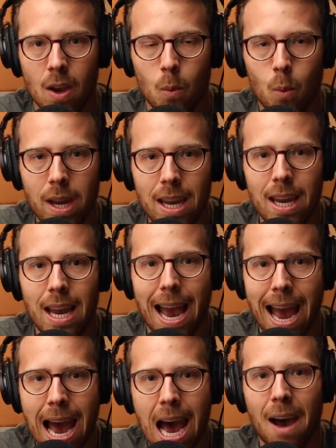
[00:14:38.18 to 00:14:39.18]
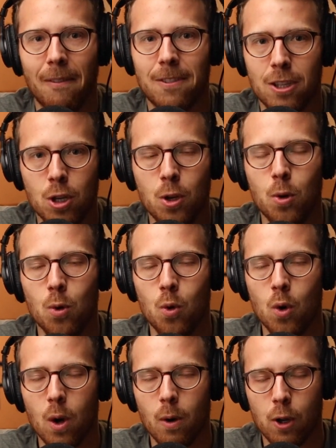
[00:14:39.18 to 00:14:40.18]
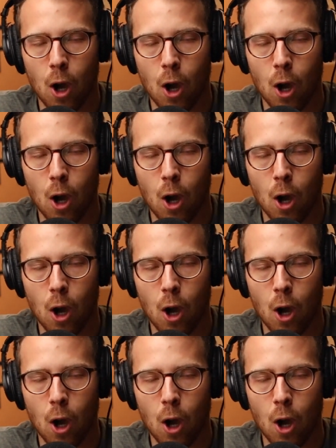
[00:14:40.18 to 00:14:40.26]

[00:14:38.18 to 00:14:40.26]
we have to